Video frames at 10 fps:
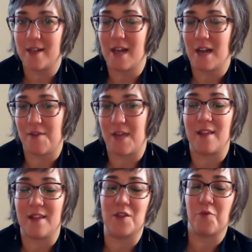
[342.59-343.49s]
kind of thing,
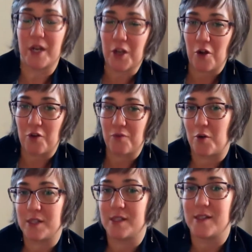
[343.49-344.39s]
and that the red coat
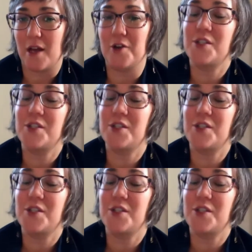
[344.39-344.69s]
focuses on her.